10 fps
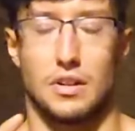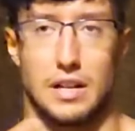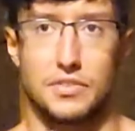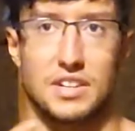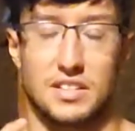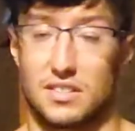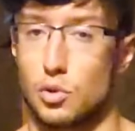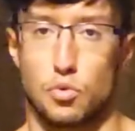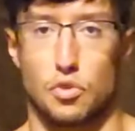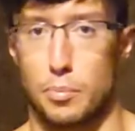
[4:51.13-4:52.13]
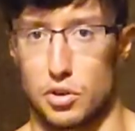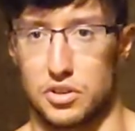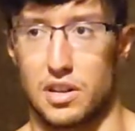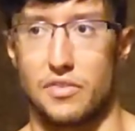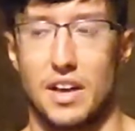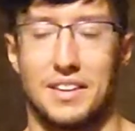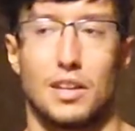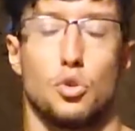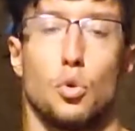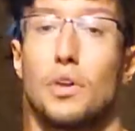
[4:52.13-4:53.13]
that start with the positive and
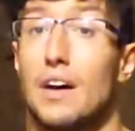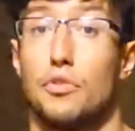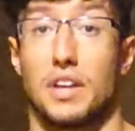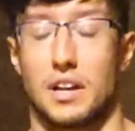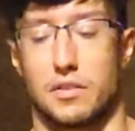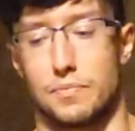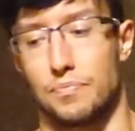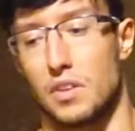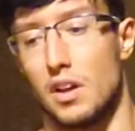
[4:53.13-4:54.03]
that don't have a negative.